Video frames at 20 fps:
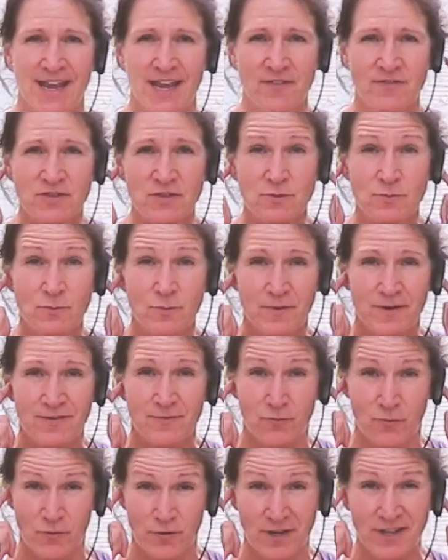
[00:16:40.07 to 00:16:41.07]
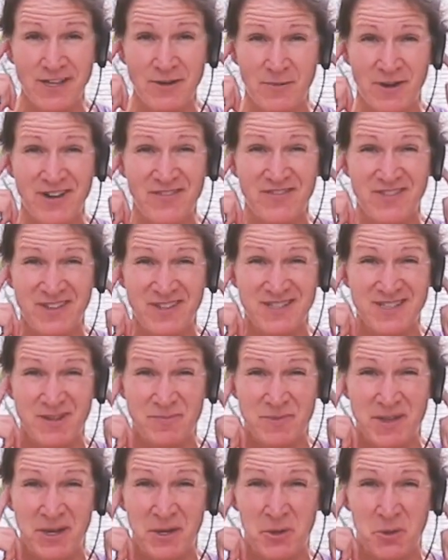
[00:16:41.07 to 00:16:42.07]
If you really want to feel
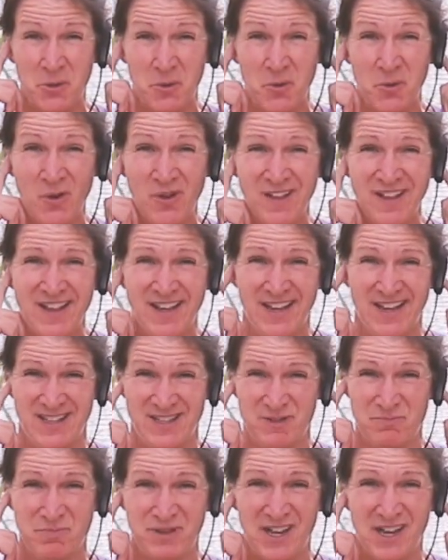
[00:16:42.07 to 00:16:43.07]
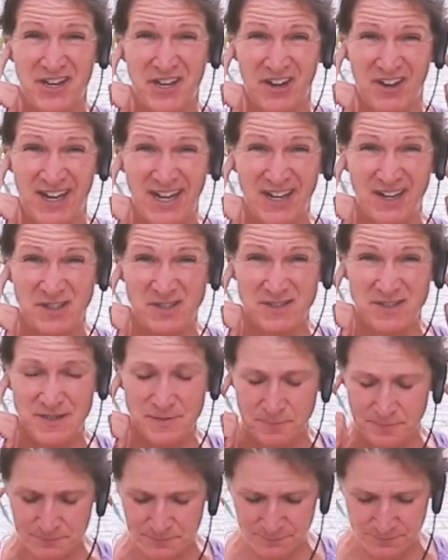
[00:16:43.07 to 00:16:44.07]
something cool, you plug your
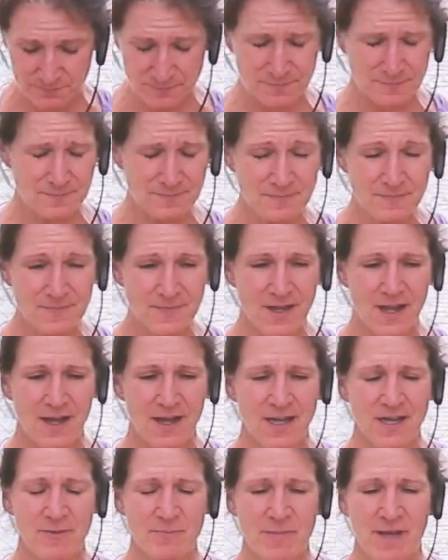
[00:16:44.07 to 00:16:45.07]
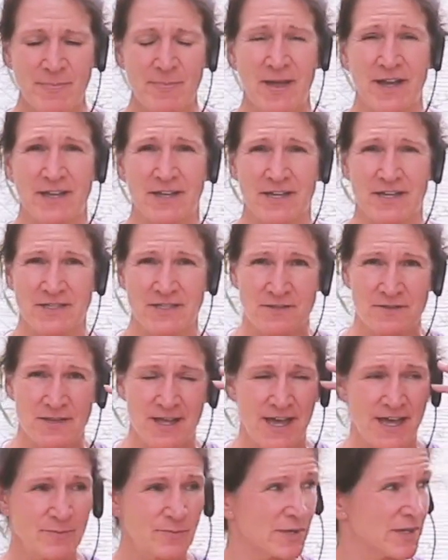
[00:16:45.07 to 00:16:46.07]
ears. I'm not going to do
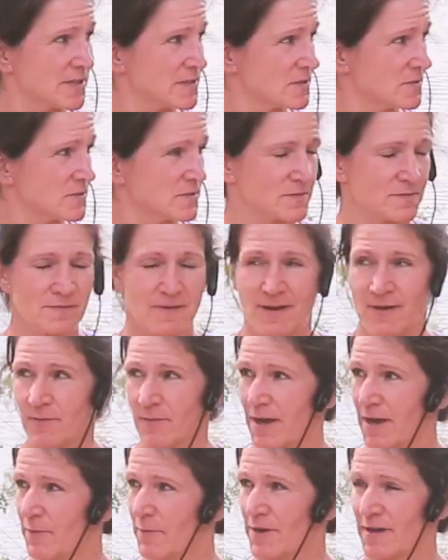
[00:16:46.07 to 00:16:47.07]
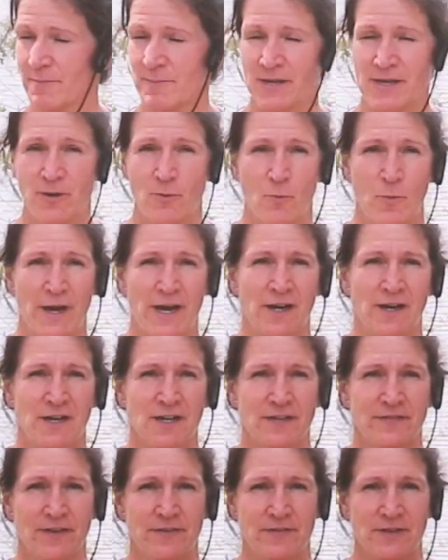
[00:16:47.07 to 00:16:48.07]
that because I want to be
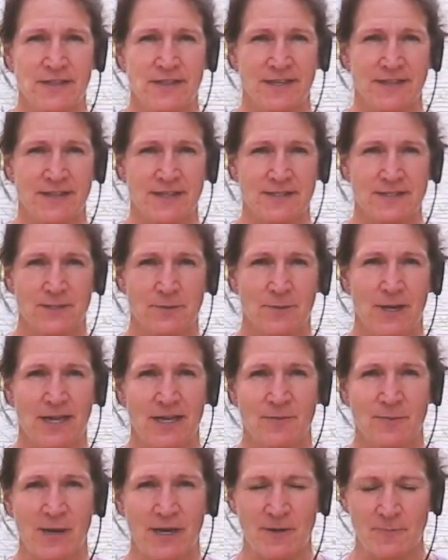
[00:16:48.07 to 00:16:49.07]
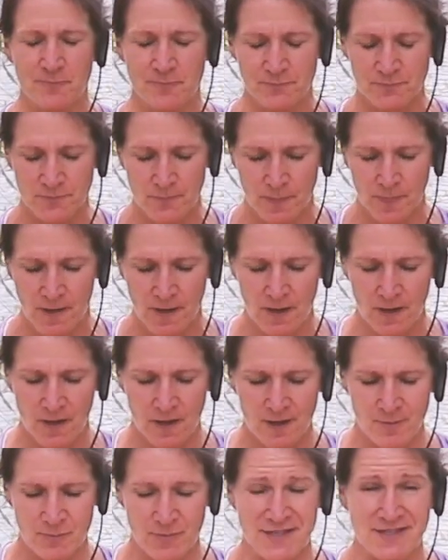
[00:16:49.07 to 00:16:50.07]
aware of everything that's around me.
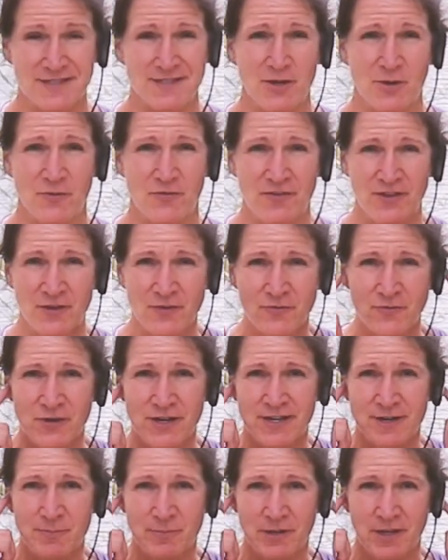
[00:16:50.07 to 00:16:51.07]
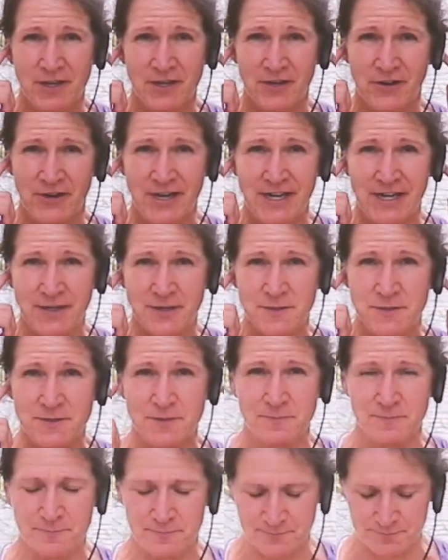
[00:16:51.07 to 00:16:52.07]
But so feel free to plug your ears.